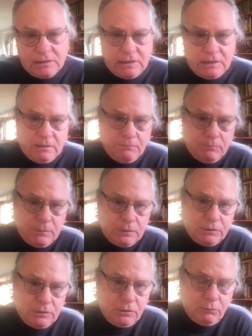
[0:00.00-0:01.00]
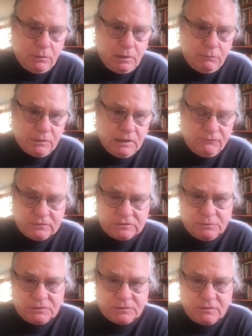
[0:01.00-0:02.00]
You know, when I
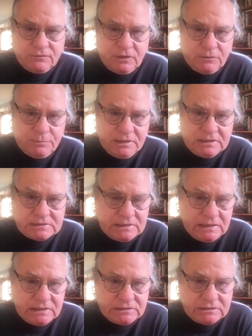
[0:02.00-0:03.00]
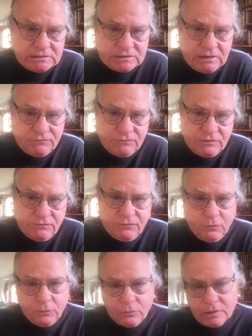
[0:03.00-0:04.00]
first went to the Valpes in
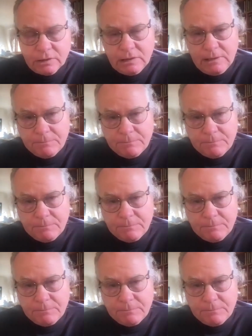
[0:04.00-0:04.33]
1974,